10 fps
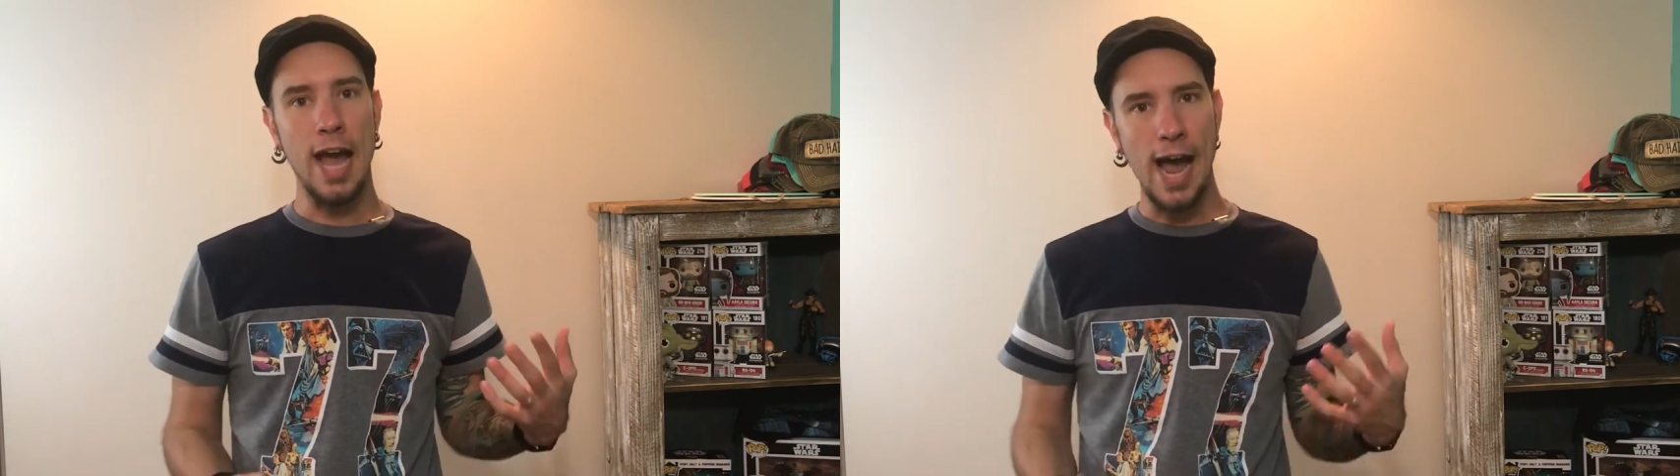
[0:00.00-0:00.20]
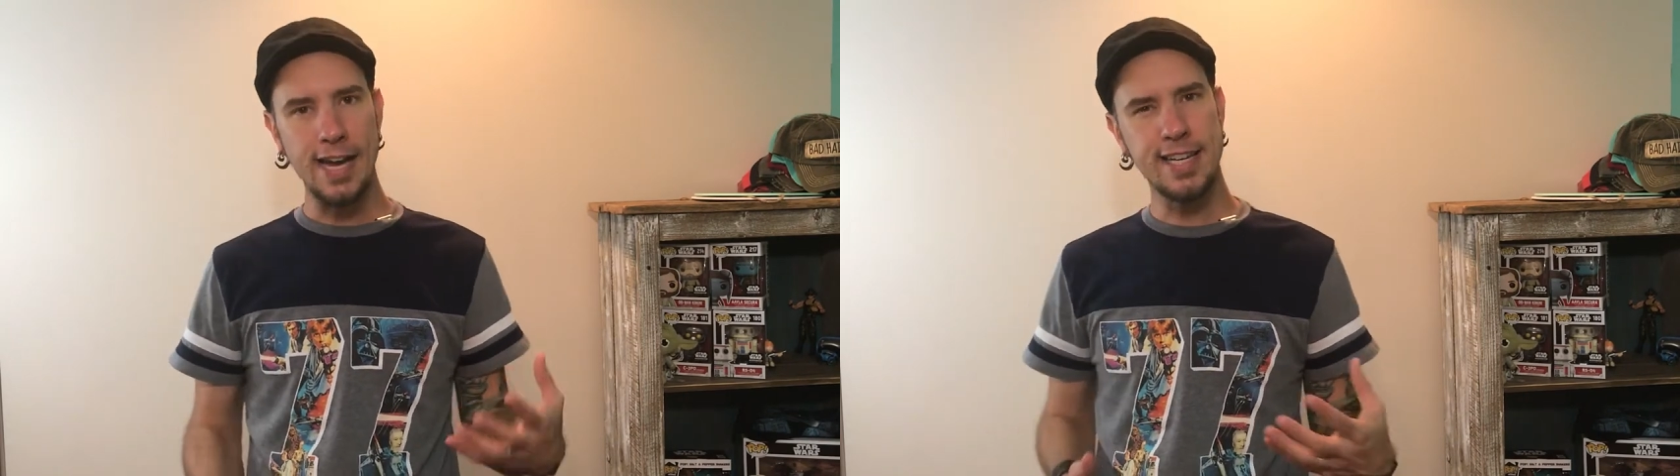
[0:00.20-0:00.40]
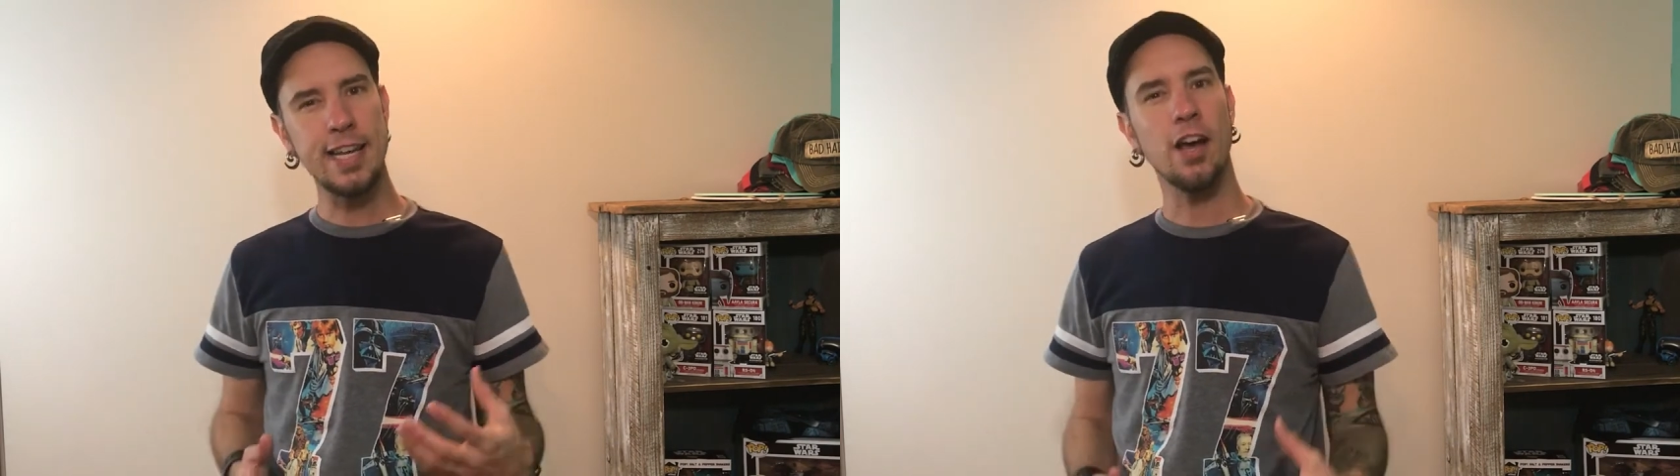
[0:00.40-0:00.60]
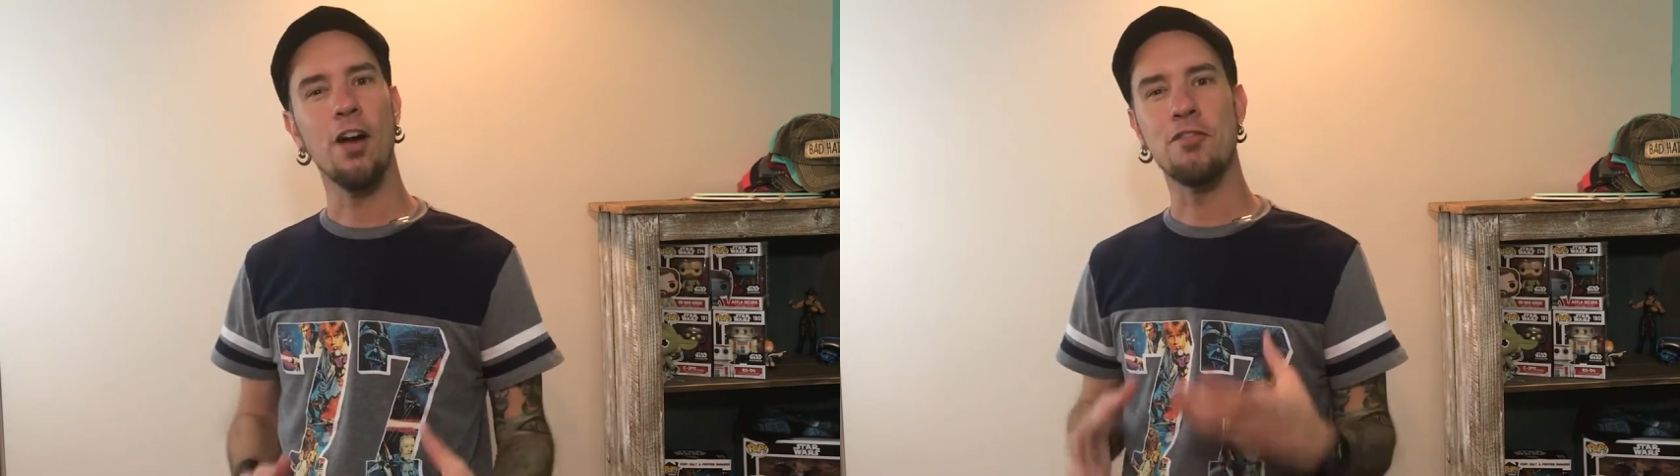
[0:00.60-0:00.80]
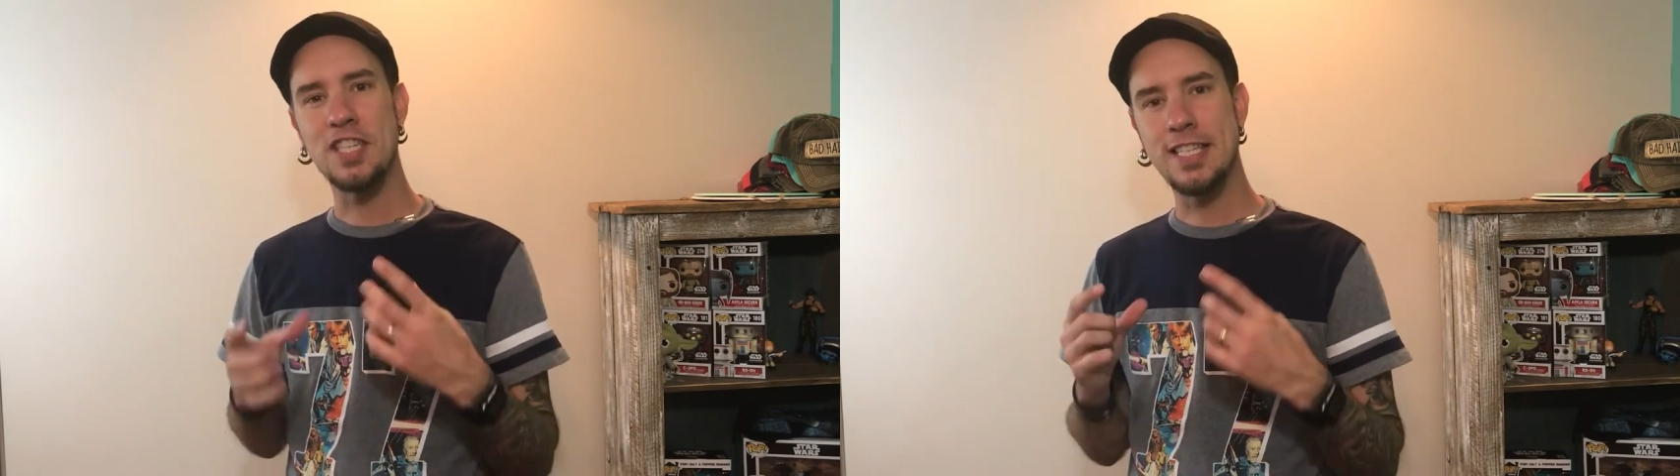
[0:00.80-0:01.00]
the
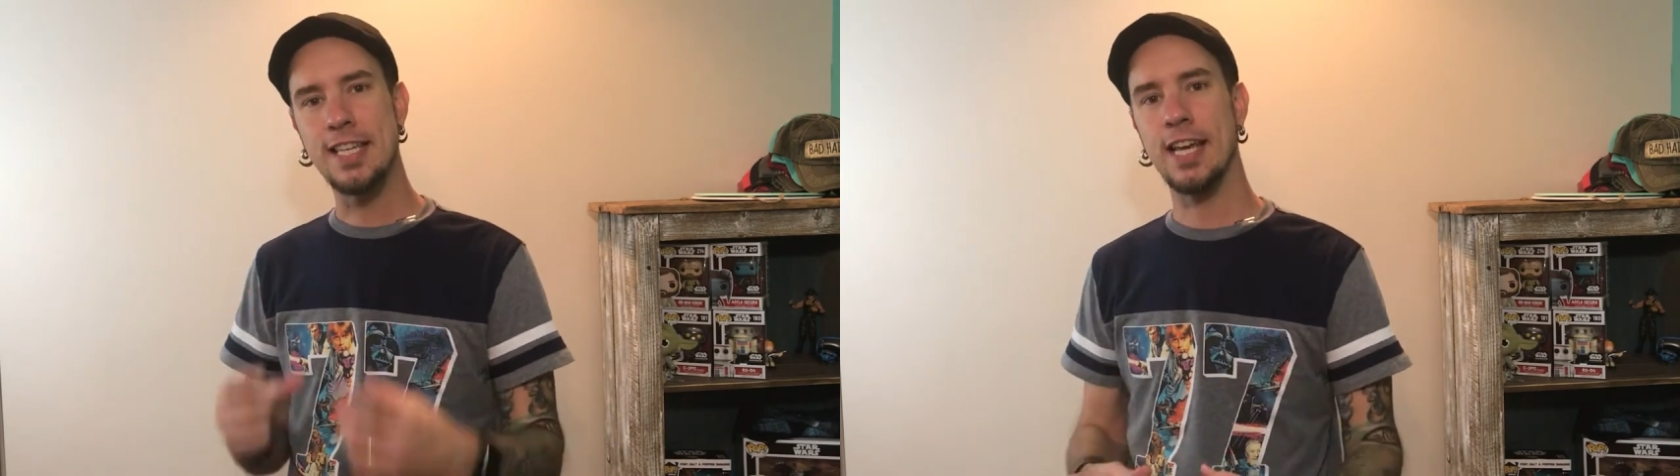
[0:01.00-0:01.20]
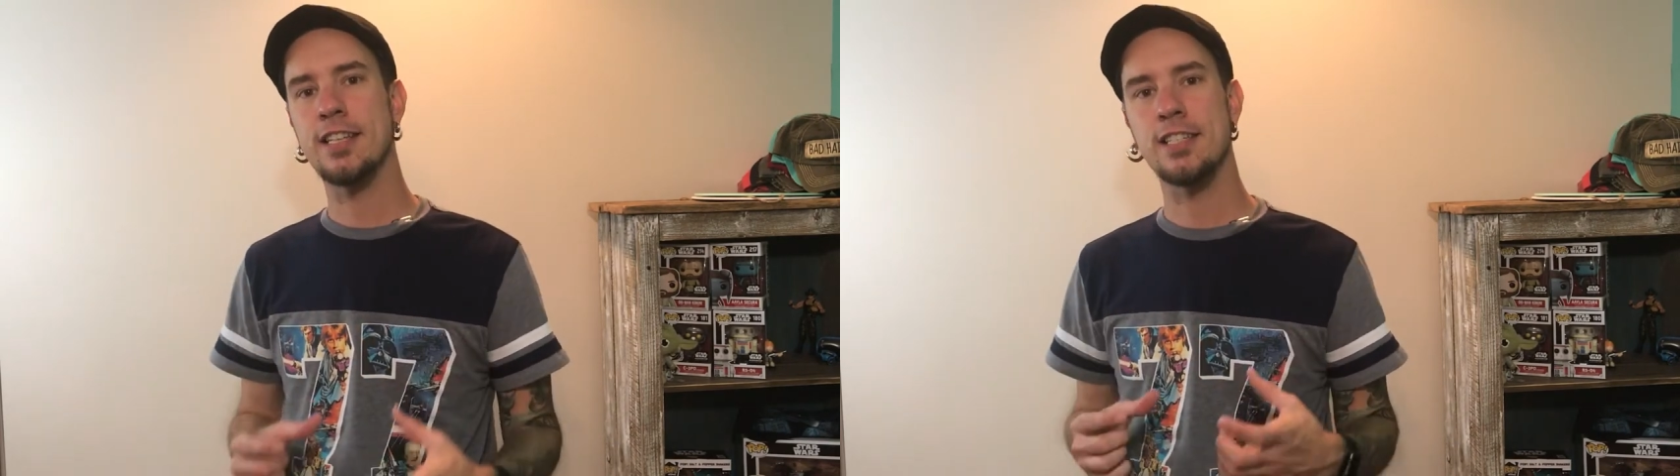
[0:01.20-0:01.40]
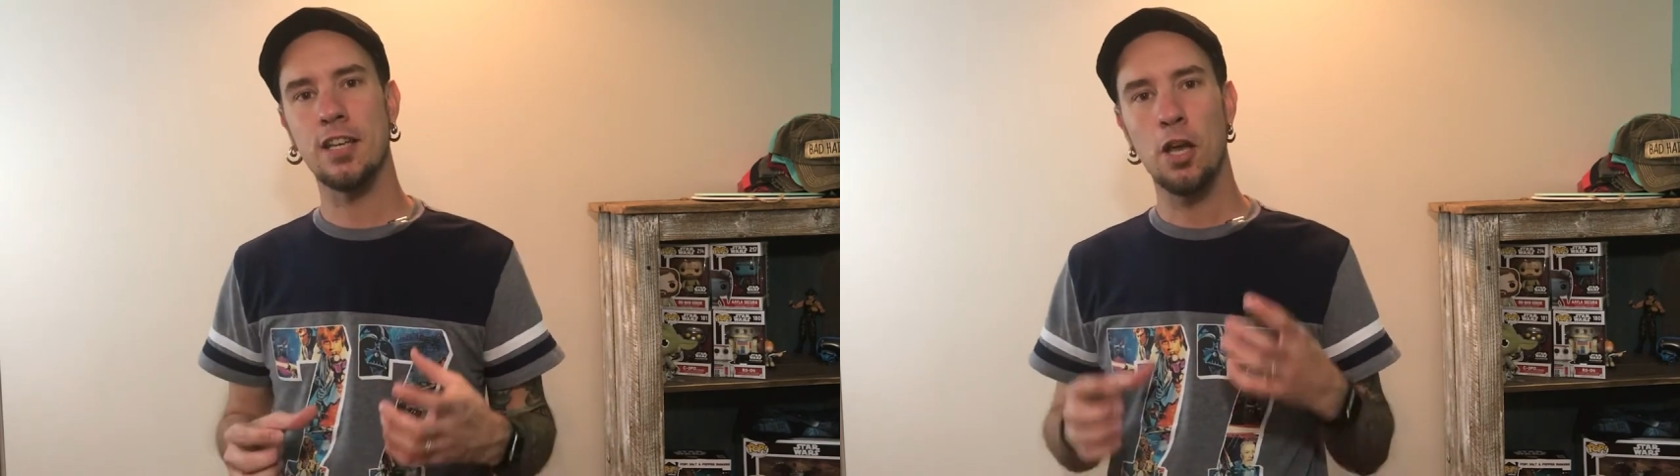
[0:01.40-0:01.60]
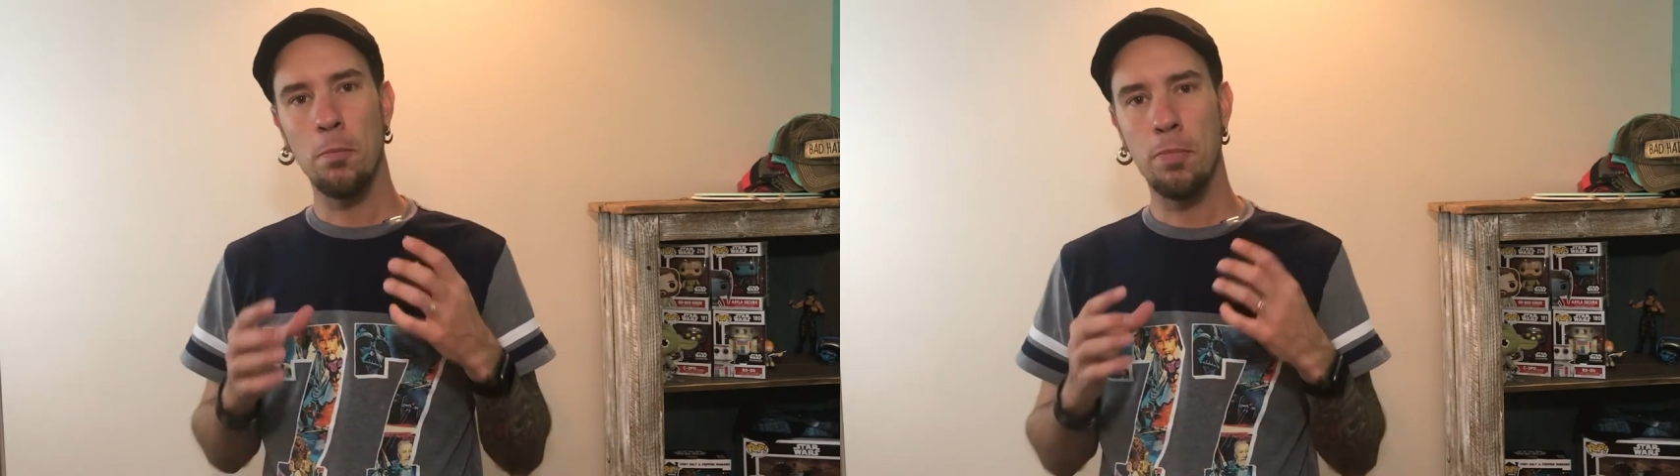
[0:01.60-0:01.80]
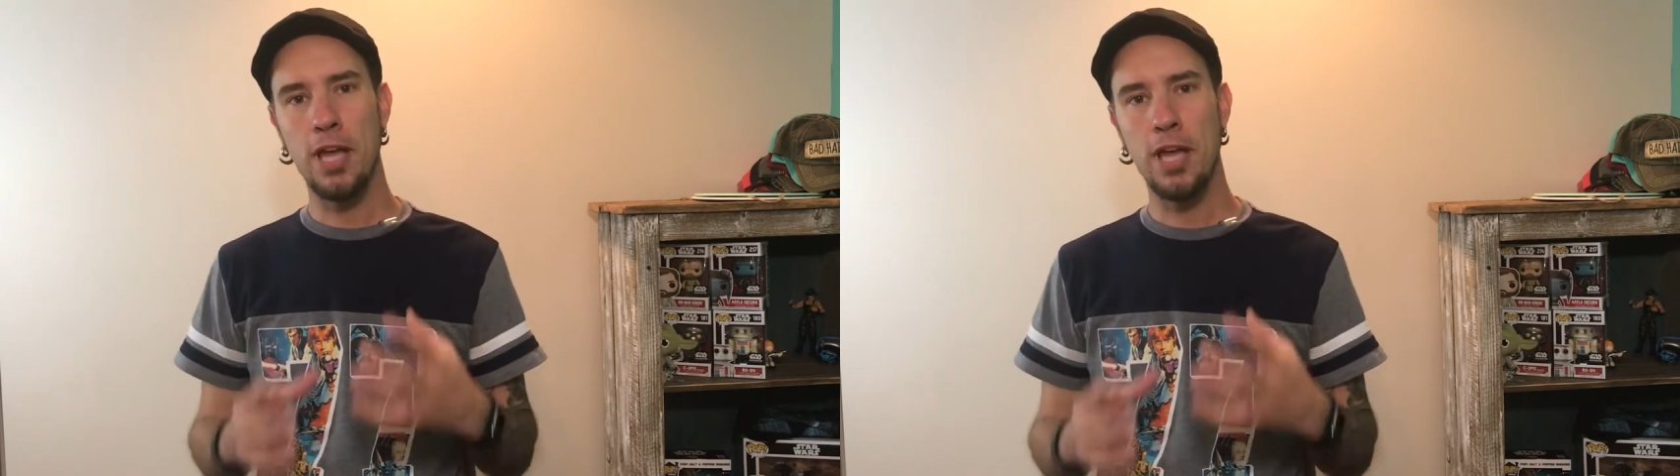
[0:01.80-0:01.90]
idea of 6